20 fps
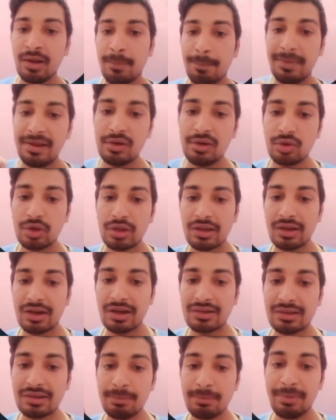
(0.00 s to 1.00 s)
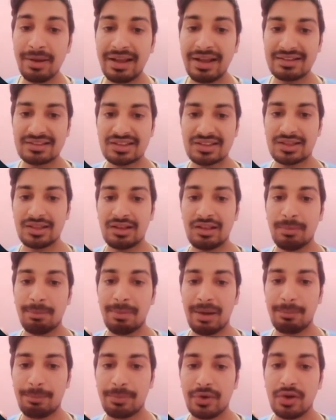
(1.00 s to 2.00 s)
by looking at the breaks in the
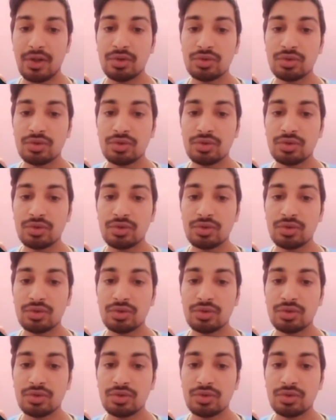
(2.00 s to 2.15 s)
pipe.